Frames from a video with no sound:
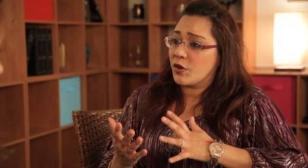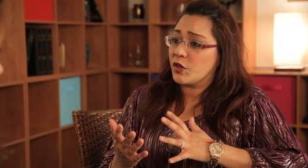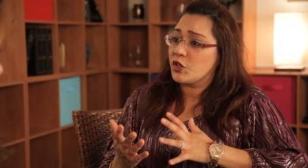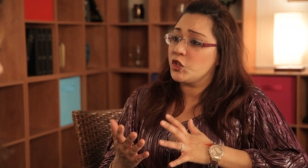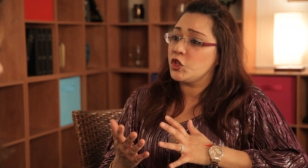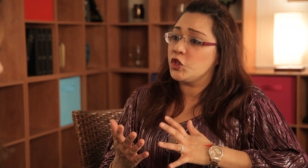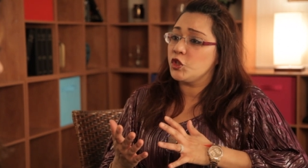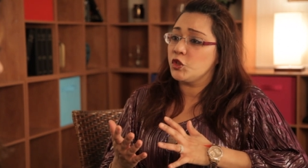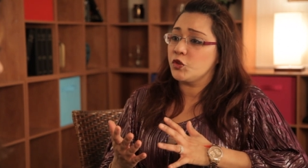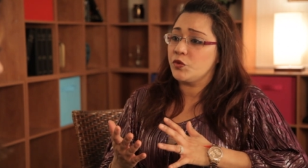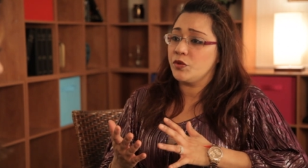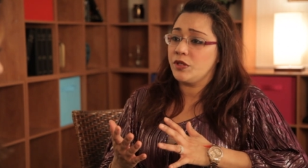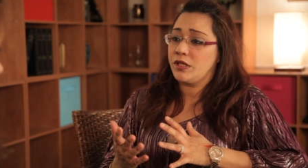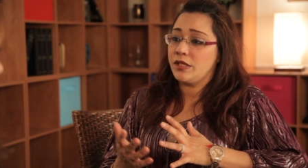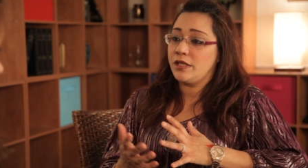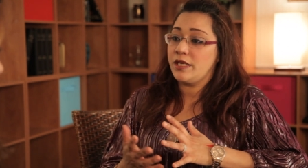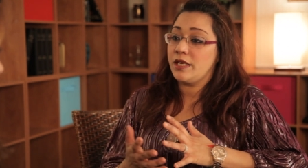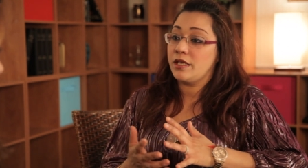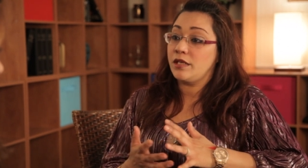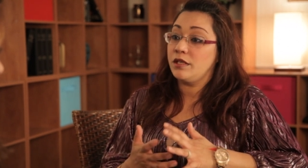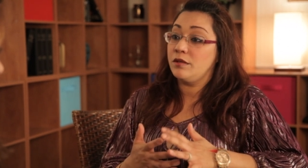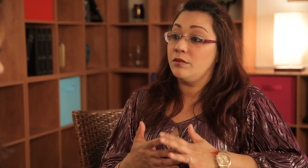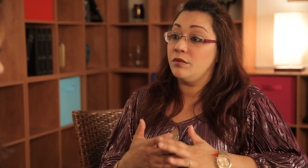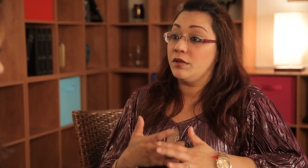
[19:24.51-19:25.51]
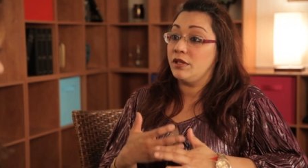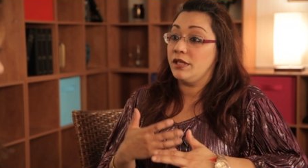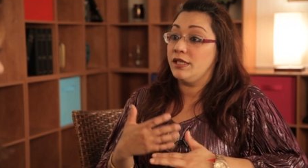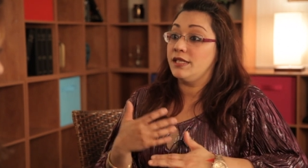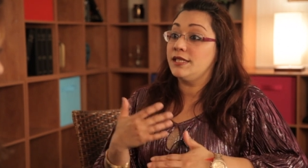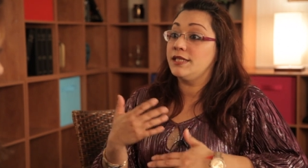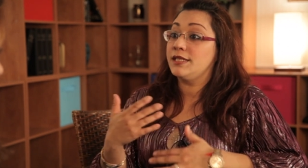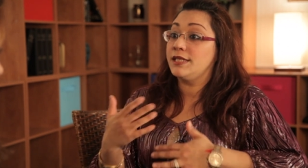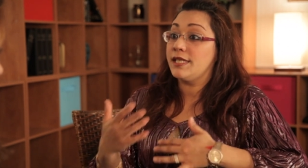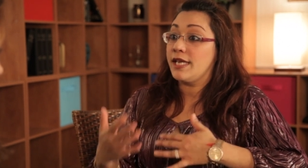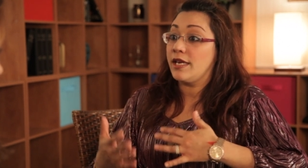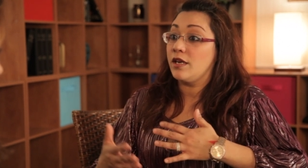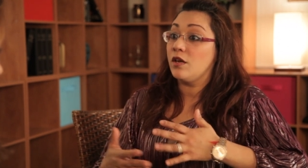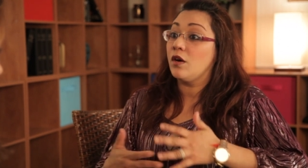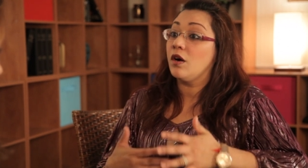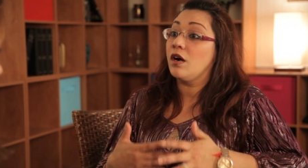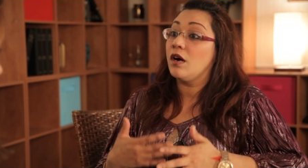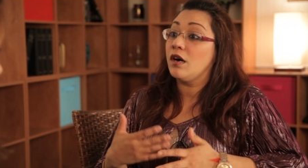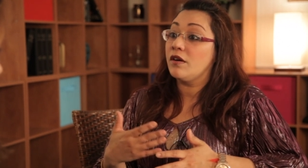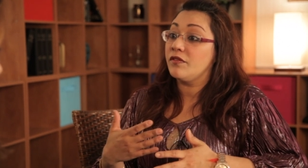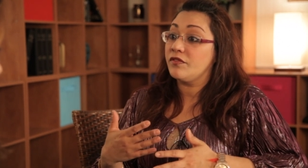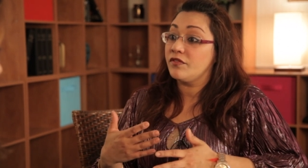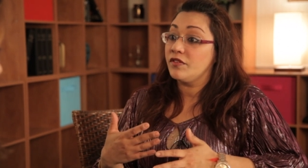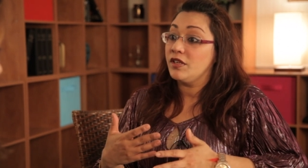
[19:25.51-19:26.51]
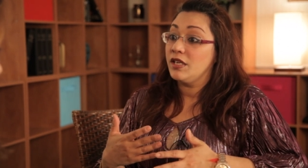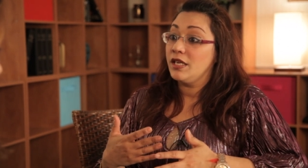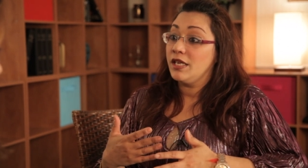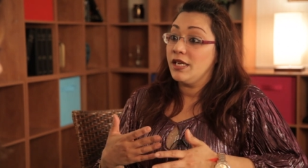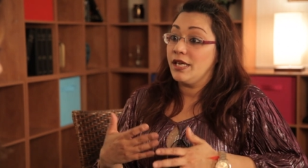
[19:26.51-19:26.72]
children that could really set off